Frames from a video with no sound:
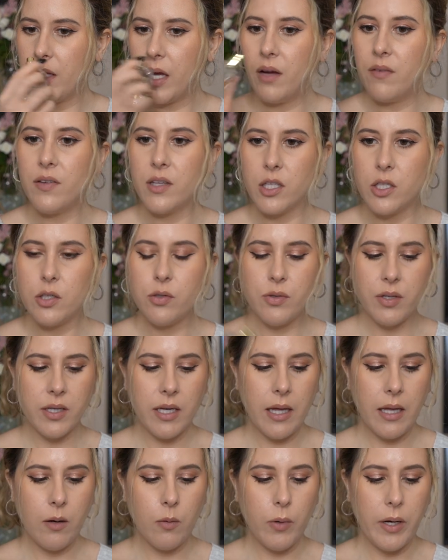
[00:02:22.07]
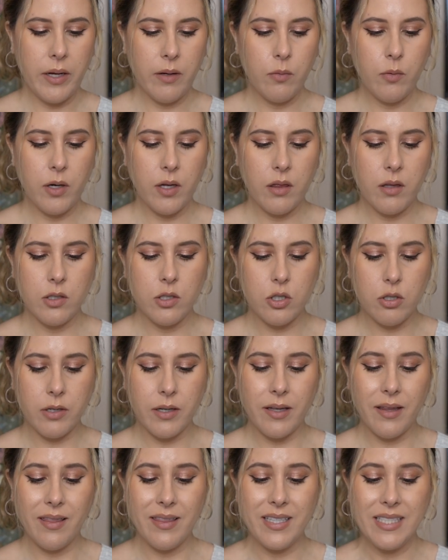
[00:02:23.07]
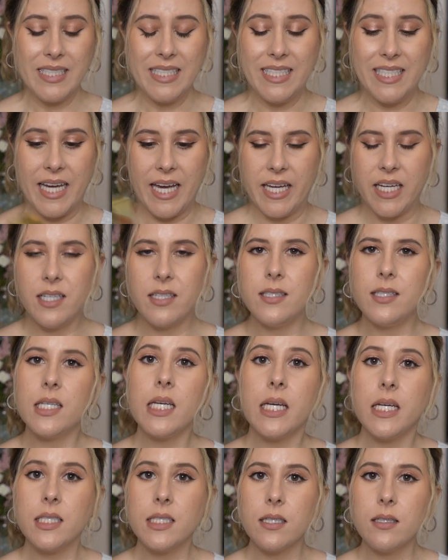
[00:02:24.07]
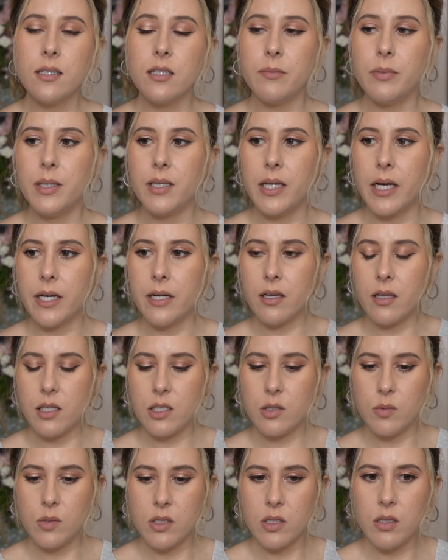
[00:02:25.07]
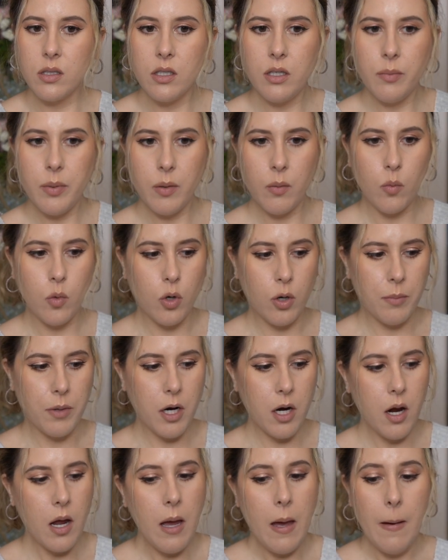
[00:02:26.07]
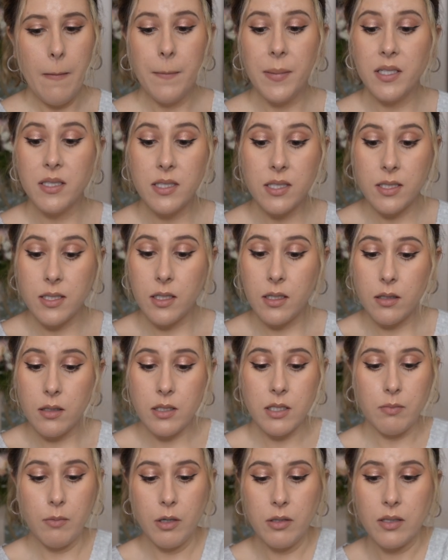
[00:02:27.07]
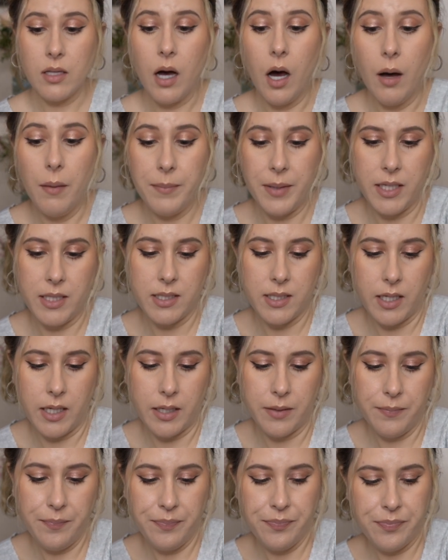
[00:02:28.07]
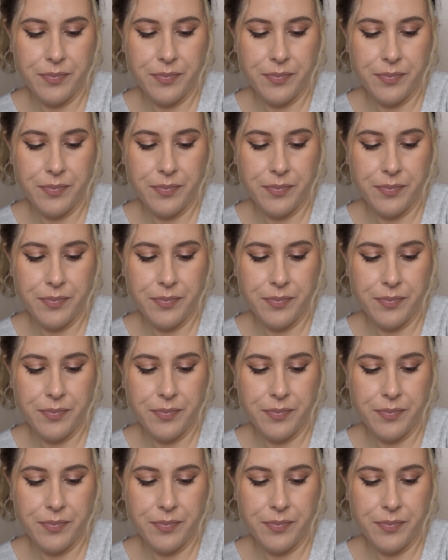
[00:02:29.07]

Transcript: I feel like you can get away with during the day because it is a little bit lighter. This one's a little bit warmer, but still smells amazing.